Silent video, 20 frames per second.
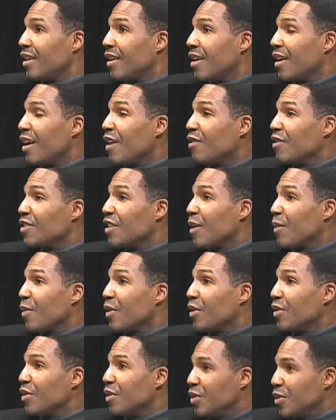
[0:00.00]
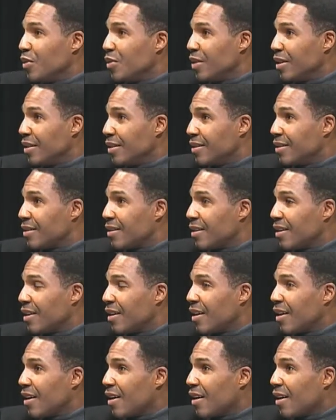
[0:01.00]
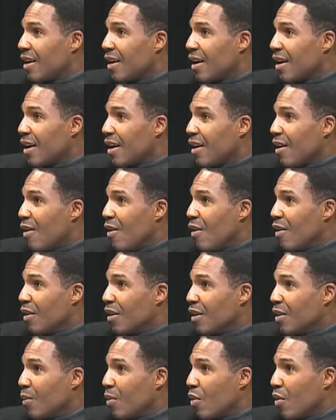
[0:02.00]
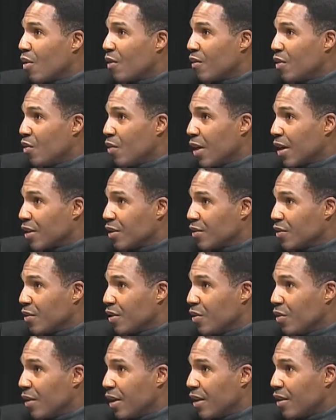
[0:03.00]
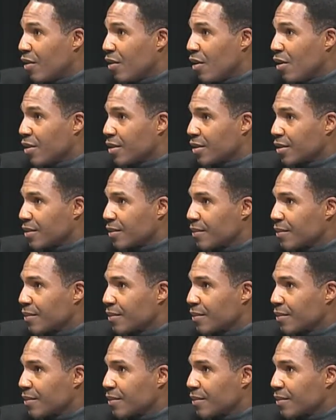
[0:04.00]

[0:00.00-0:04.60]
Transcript: of some of your duties on the board of directors for the Red Cross.